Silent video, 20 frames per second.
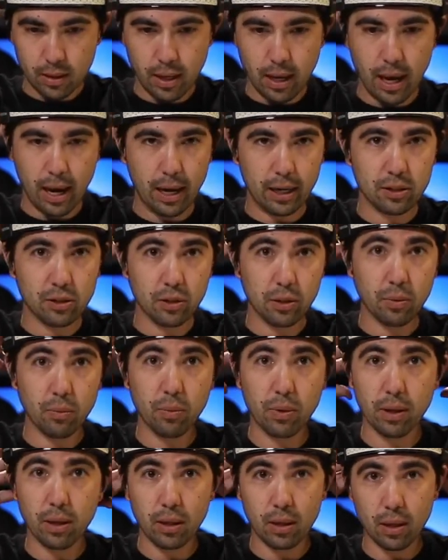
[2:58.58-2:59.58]
Actually,
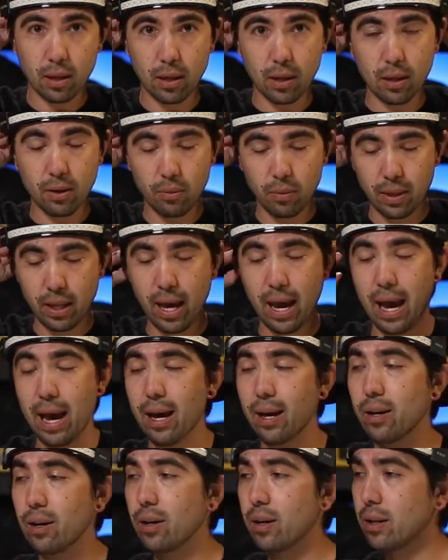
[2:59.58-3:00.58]
with a
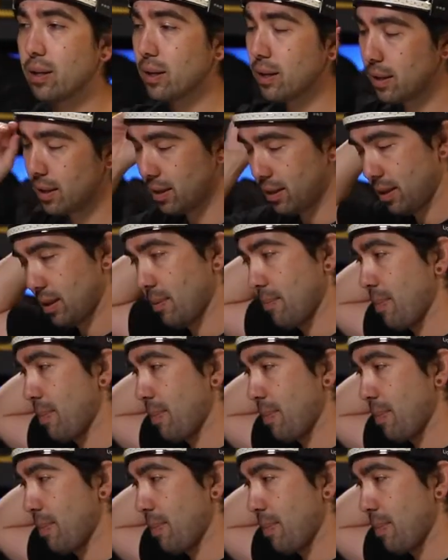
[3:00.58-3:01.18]
hat on, the